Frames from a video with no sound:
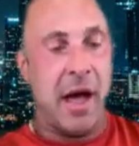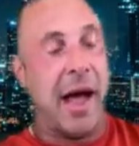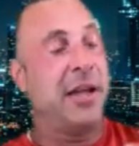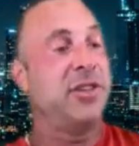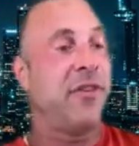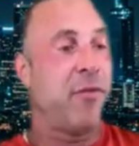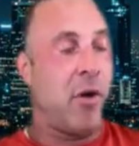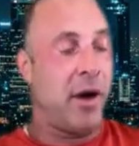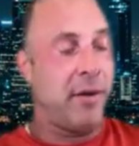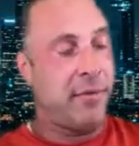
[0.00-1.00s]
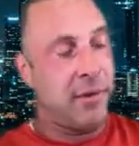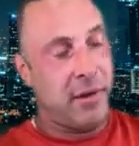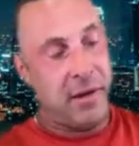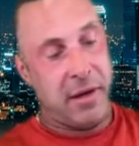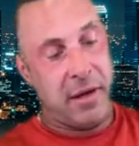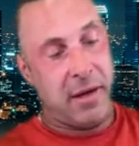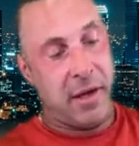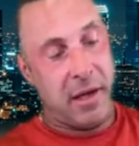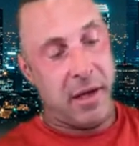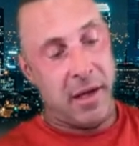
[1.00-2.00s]
IGF 1,
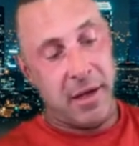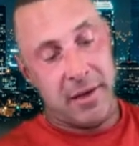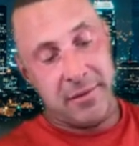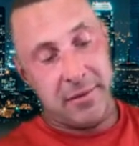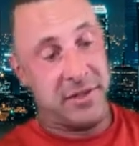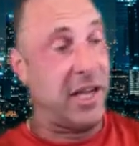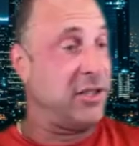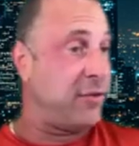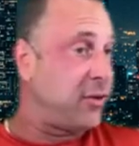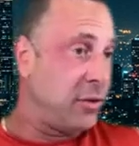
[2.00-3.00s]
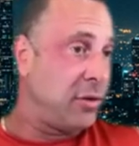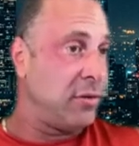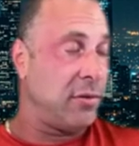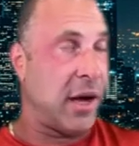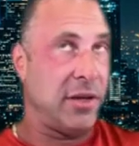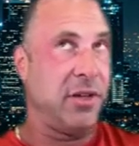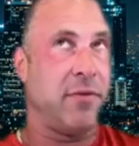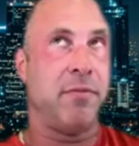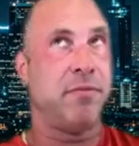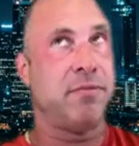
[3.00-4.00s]
and there's IGF 2,
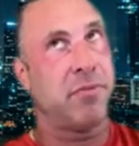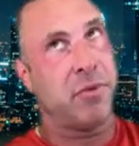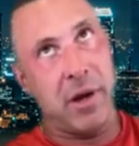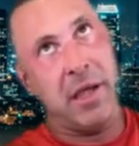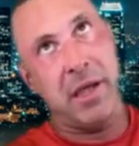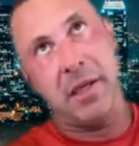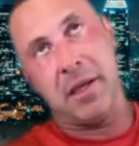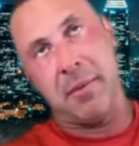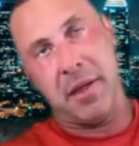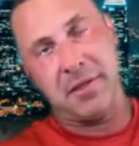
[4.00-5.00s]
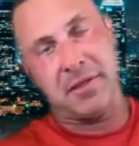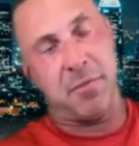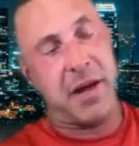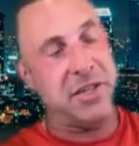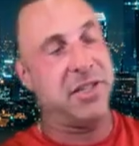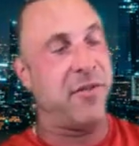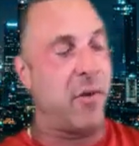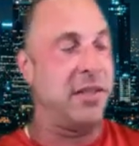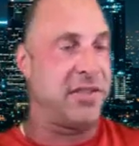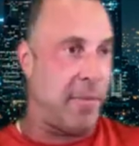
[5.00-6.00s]
IGF 3, I mean, but IGF
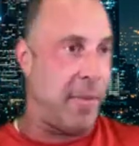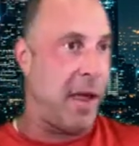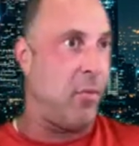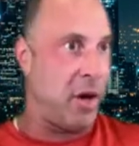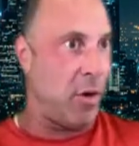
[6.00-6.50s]
1 is the main